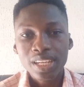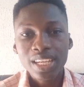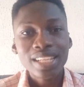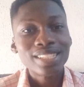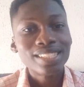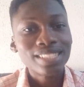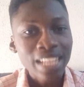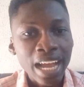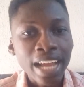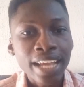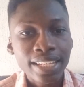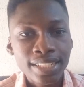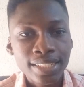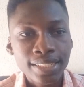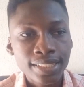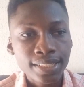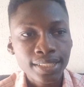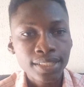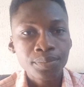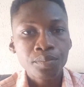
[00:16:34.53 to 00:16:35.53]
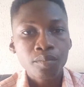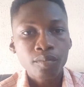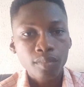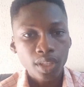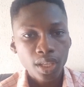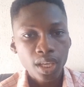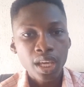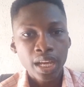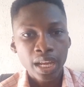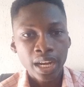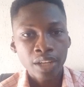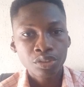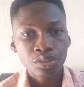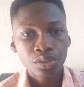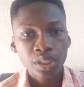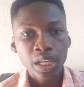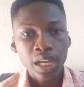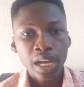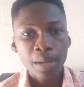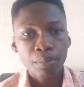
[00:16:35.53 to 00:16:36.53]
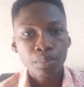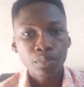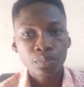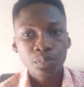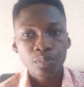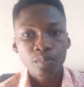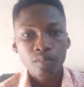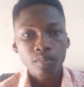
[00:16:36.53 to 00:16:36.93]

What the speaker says: it's that easy. It can actually happen.